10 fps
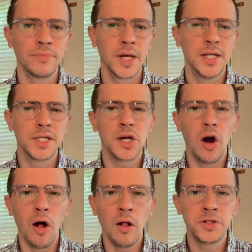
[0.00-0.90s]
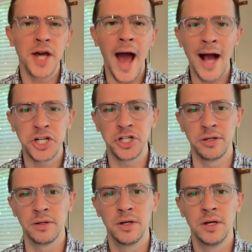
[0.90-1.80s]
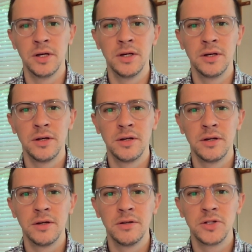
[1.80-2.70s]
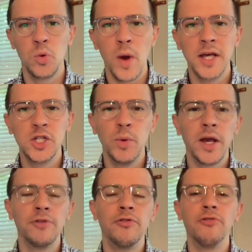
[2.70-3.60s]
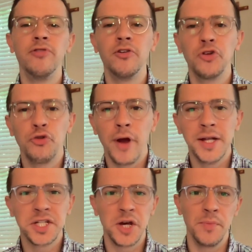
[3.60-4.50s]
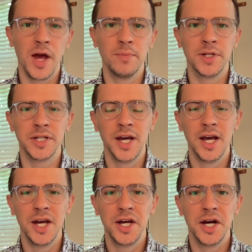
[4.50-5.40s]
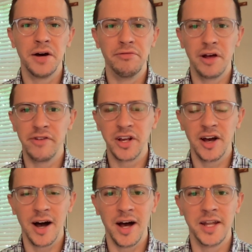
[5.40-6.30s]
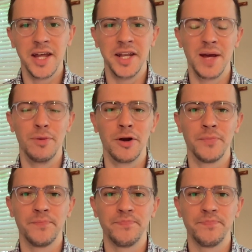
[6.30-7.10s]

It is a call to action, to ways we can fulfill the greatest commandment of loving God and neighbor.